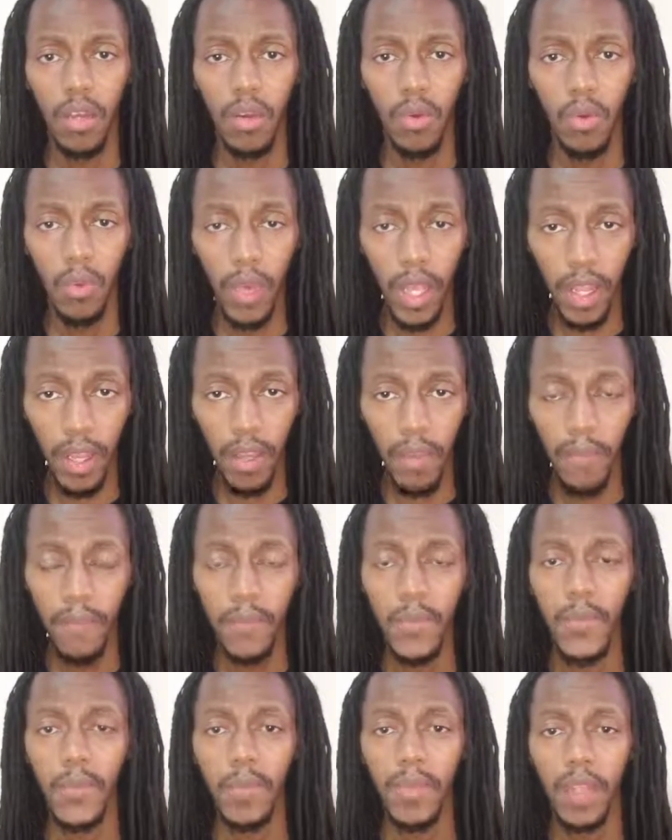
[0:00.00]
Well,
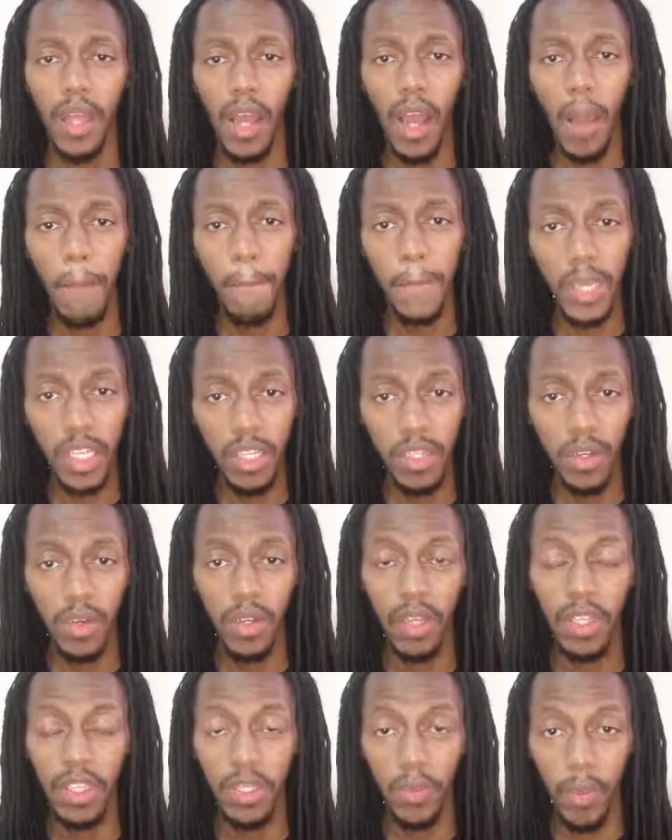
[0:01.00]

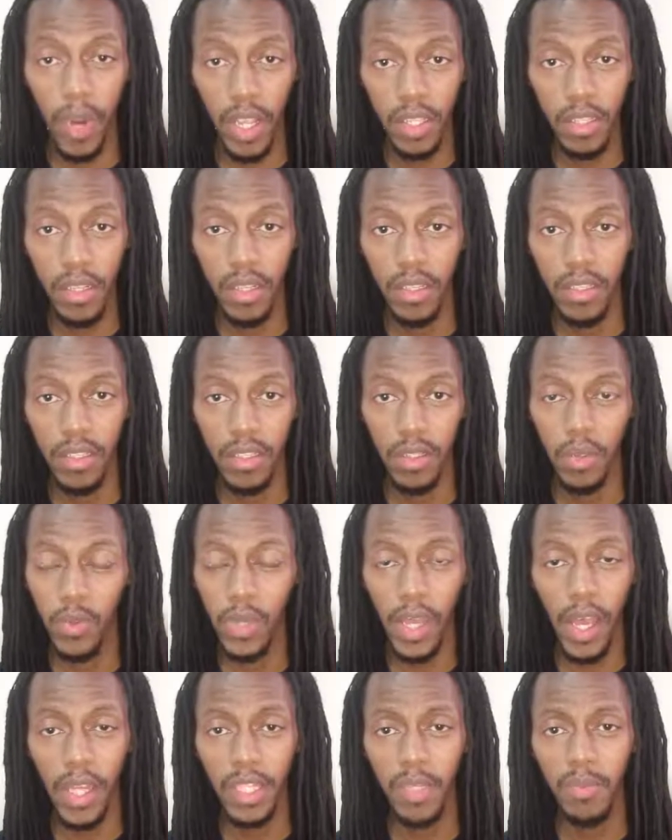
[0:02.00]
ambition is priceless. You
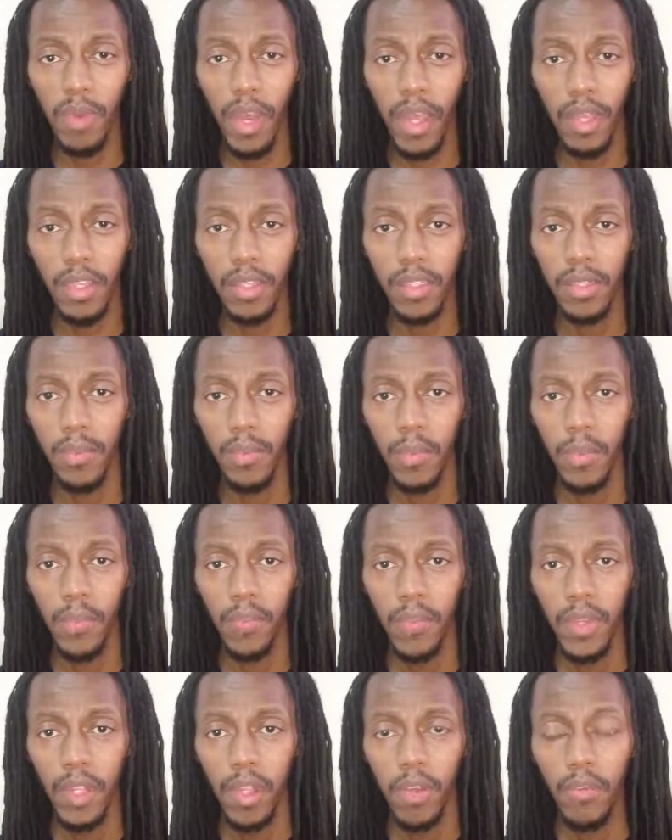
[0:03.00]
can't buy it.
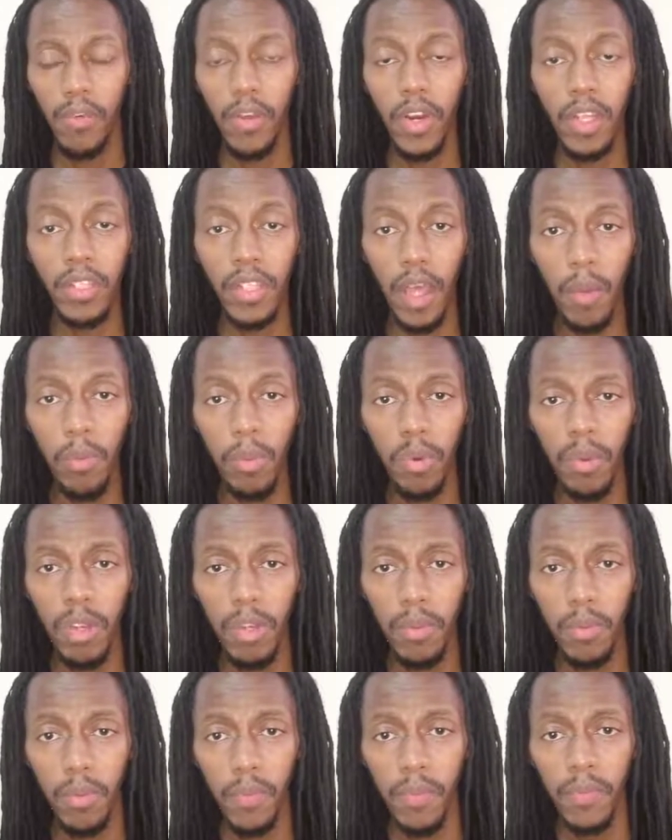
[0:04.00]
For
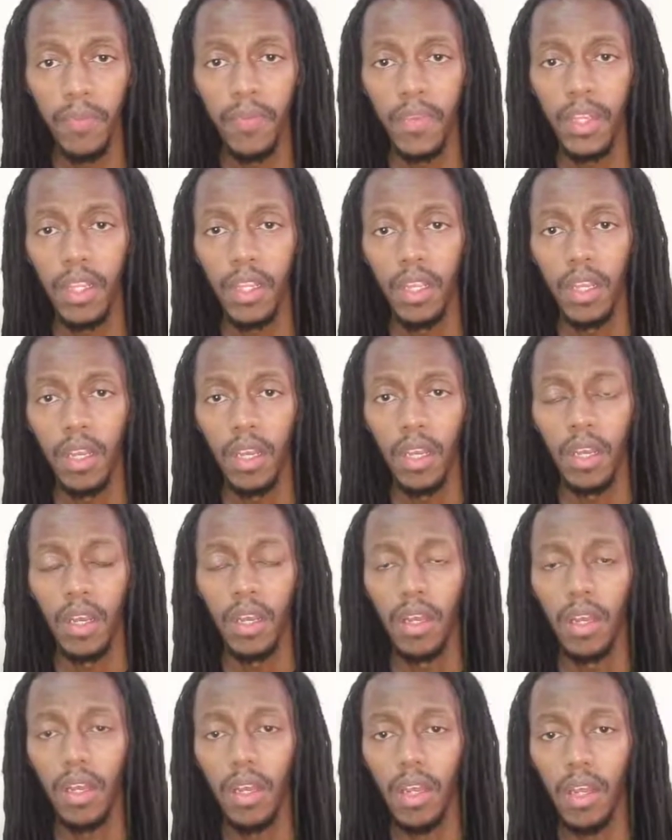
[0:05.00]
example,
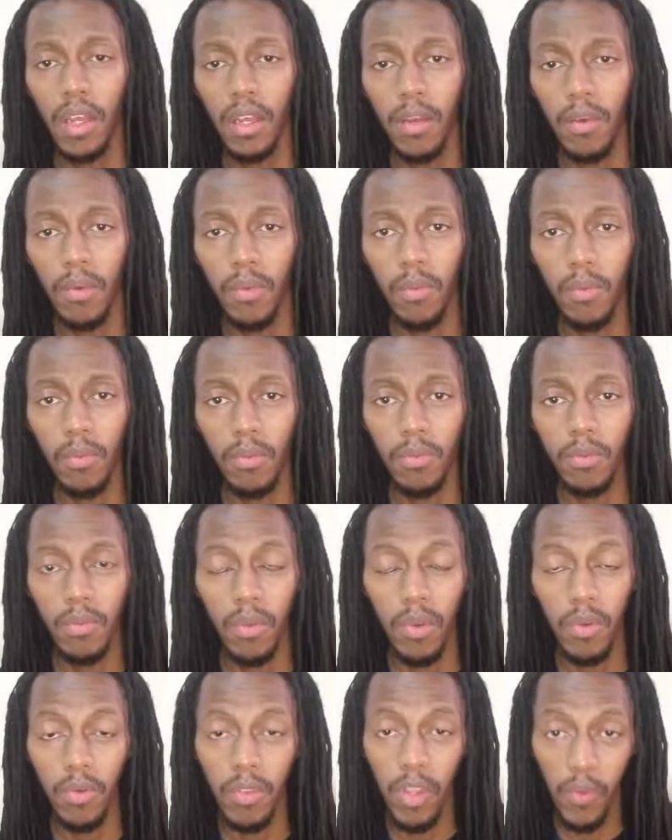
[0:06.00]
uh,
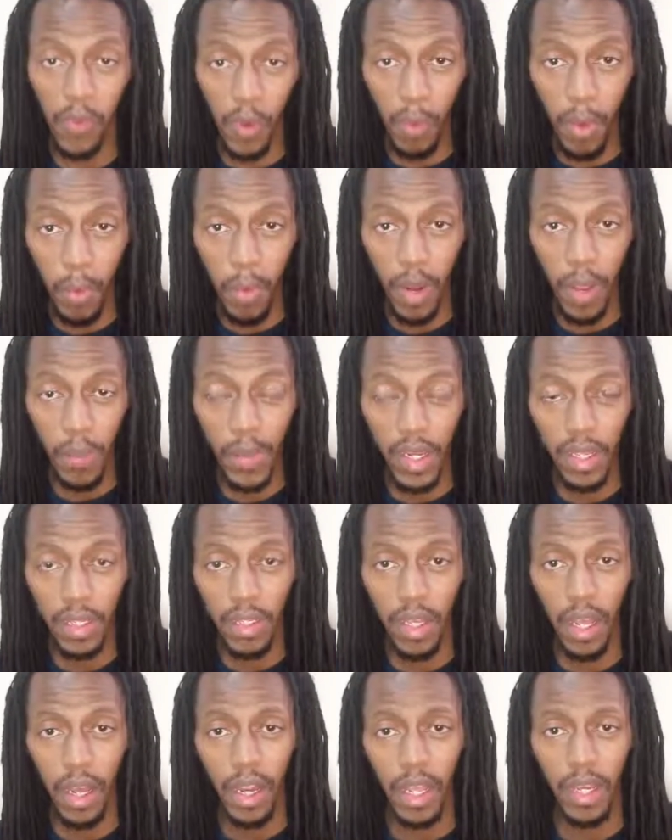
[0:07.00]
the former Prime
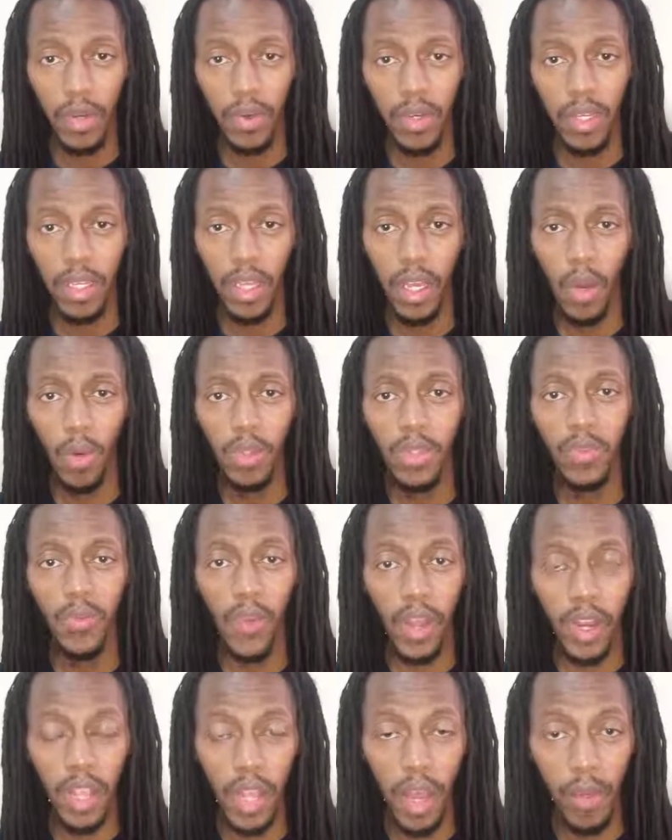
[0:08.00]
Minister Raila Odinga was
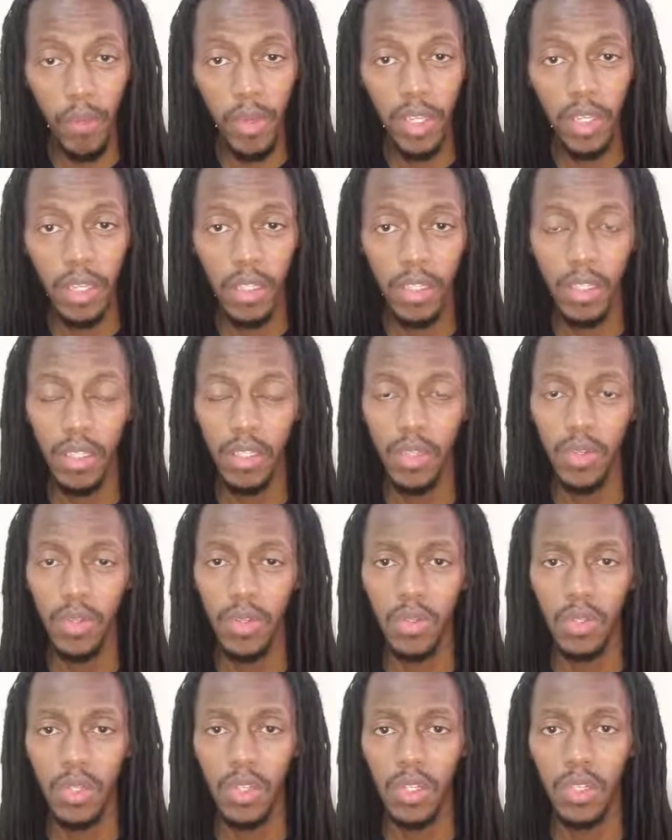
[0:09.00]
very ambitious in
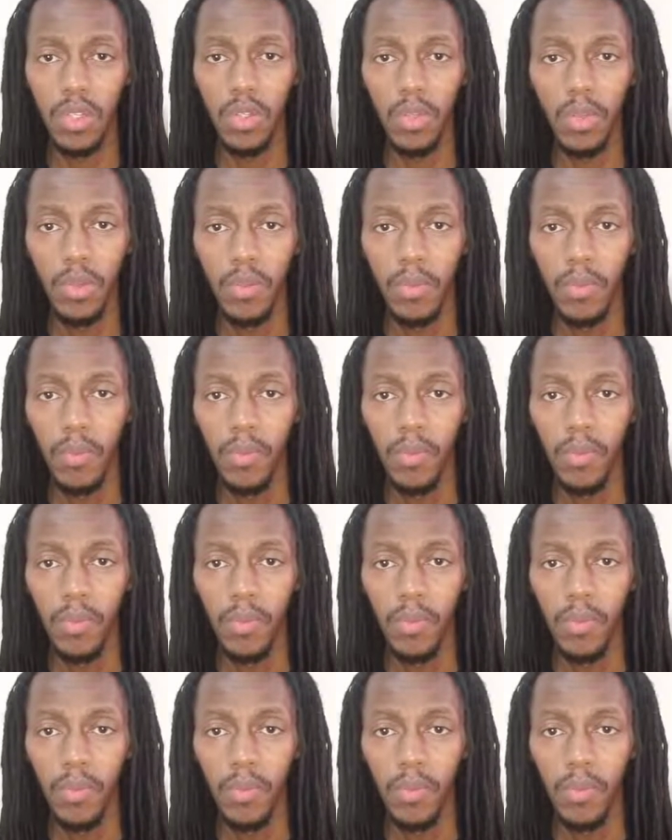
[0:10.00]
2002